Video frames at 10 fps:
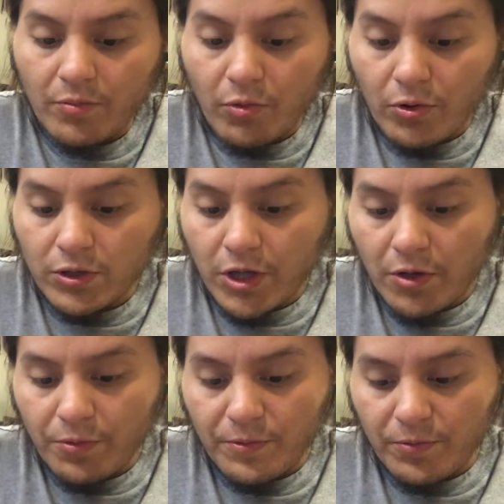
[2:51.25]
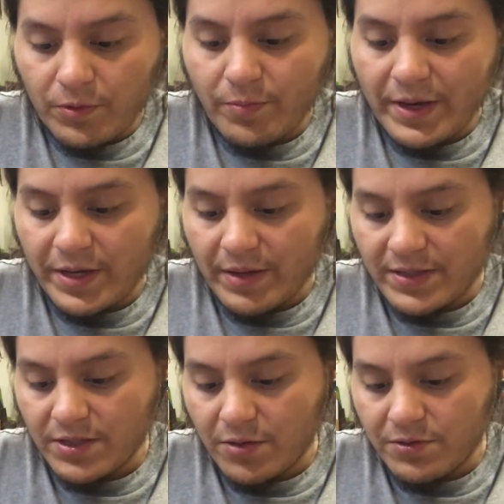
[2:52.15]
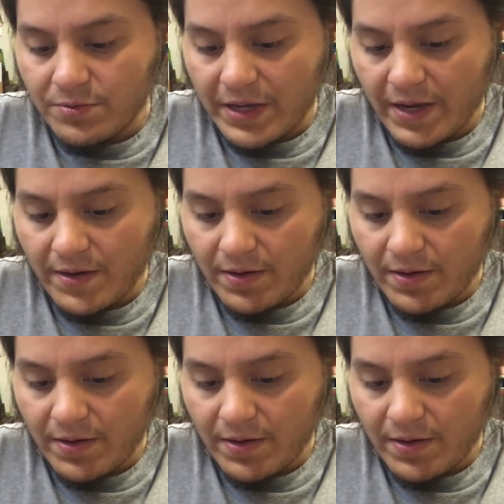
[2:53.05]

more low, we'll make it as low as we can.